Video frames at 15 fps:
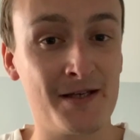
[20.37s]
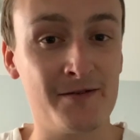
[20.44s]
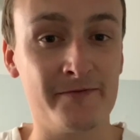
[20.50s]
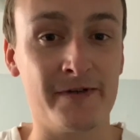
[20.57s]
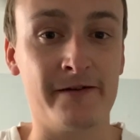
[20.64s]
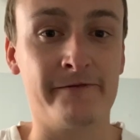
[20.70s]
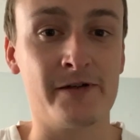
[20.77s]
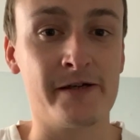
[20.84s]

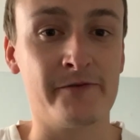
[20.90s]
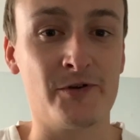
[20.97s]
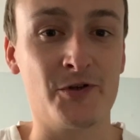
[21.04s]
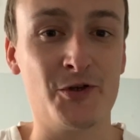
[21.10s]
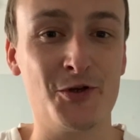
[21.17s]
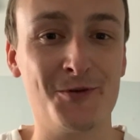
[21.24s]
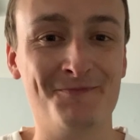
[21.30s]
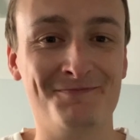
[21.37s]
Without further
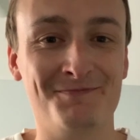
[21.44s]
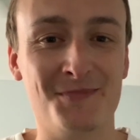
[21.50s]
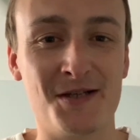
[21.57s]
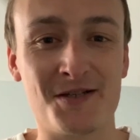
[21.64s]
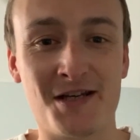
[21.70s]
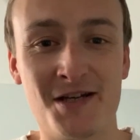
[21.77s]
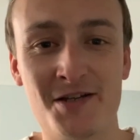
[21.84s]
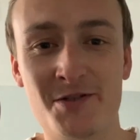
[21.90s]
ado,
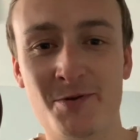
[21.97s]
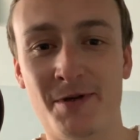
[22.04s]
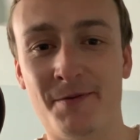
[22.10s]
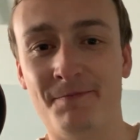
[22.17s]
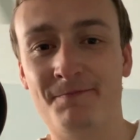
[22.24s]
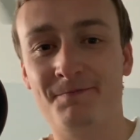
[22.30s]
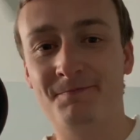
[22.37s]
let's get into it.